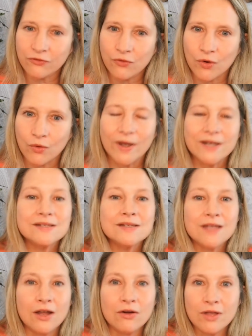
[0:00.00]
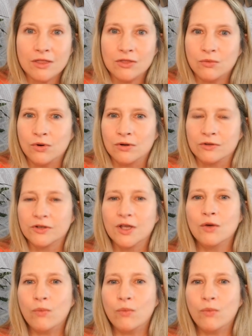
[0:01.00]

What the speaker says: for what is scary in the world,